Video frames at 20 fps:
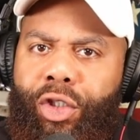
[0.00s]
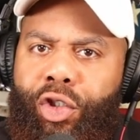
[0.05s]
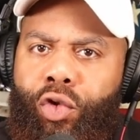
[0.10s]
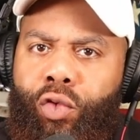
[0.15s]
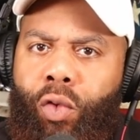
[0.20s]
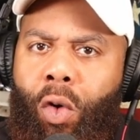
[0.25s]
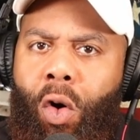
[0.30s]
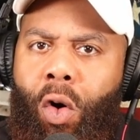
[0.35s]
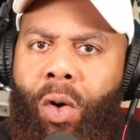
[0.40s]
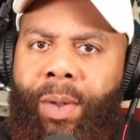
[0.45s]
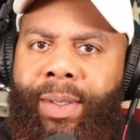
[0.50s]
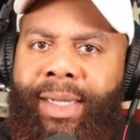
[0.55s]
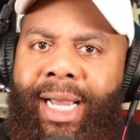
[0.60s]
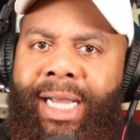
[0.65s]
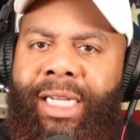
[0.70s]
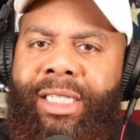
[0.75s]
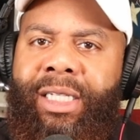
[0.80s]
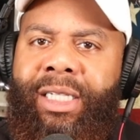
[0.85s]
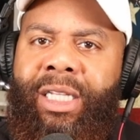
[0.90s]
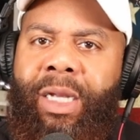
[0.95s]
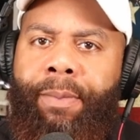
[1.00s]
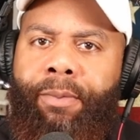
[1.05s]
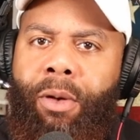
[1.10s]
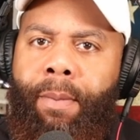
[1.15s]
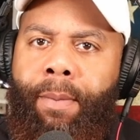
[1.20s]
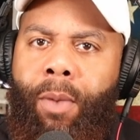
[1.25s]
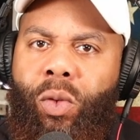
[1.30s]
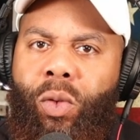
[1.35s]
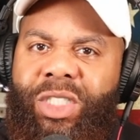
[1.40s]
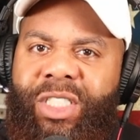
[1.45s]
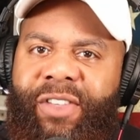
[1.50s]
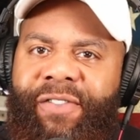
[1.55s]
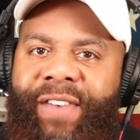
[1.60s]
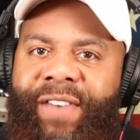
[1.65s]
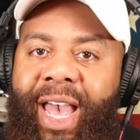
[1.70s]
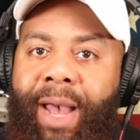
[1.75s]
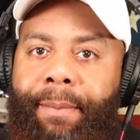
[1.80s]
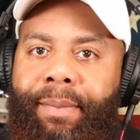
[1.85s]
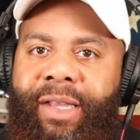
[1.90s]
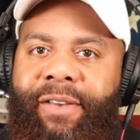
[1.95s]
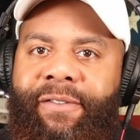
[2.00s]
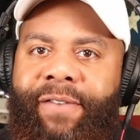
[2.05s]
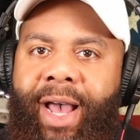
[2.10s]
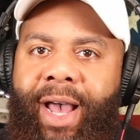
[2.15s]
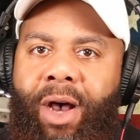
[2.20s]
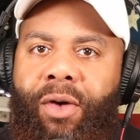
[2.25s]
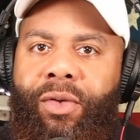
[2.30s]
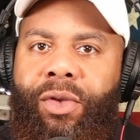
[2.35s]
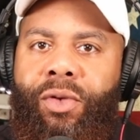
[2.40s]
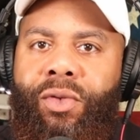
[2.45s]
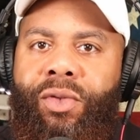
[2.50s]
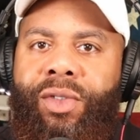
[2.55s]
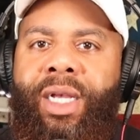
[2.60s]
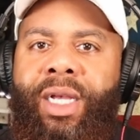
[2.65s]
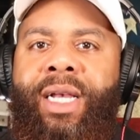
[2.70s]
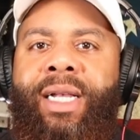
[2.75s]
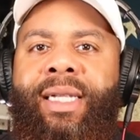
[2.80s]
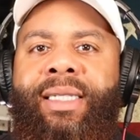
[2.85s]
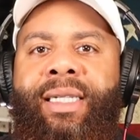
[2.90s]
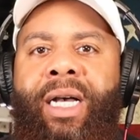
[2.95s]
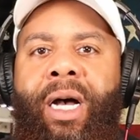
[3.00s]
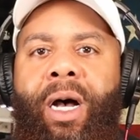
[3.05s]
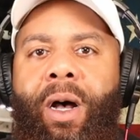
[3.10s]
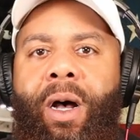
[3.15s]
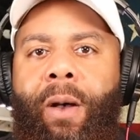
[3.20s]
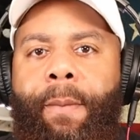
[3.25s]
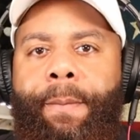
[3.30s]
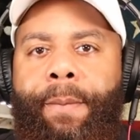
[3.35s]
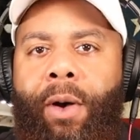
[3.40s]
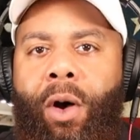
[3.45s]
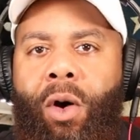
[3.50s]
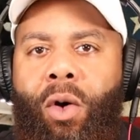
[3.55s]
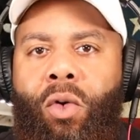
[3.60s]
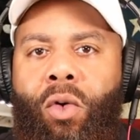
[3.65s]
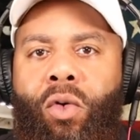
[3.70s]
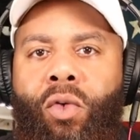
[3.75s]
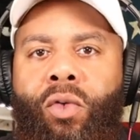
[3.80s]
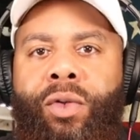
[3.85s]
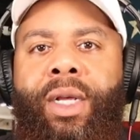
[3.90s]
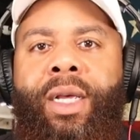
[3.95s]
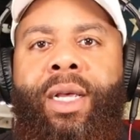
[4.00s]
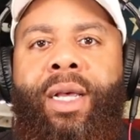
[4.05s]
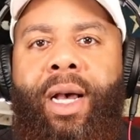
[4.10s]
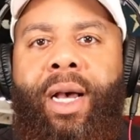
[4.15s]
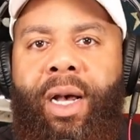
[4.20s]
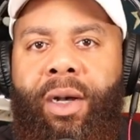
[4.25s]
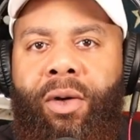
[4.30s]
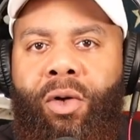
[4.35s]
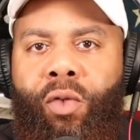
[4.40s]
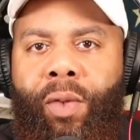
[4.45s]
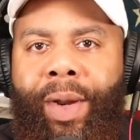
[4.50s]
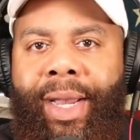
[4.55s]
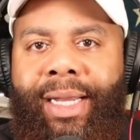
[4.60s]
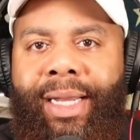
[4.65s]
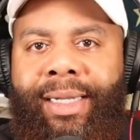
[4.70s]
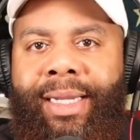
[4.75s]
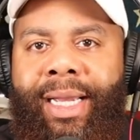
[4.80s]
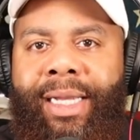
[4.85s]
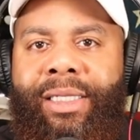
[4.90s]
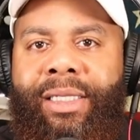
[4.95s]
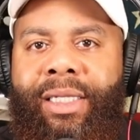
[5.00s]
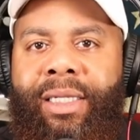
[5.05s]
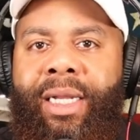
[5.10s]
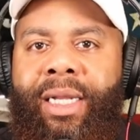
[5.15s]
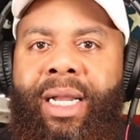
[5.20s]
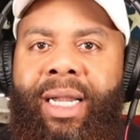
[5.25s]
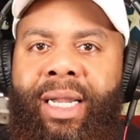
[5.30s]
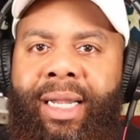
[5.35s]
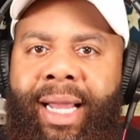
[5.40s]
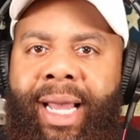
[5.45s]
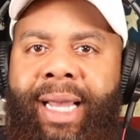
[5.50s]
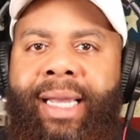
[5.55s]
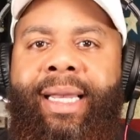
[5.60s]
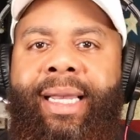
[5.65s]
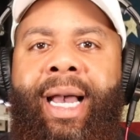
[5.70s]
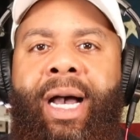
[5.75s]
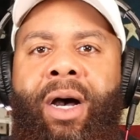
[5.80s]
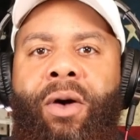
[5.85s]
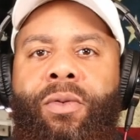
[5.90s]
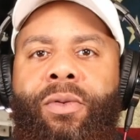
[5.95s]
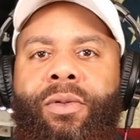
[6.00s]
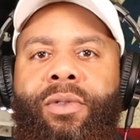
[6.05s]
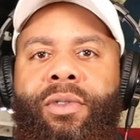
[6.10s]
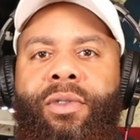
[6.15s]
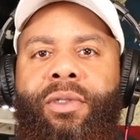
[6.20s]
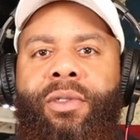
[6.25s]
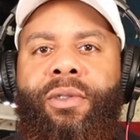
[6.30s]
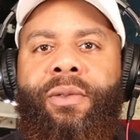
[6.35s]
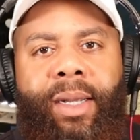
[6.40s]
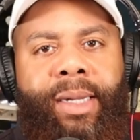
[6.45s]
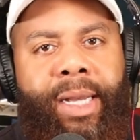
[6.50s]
strong nation that promotes family values to uphold a great nation like ours.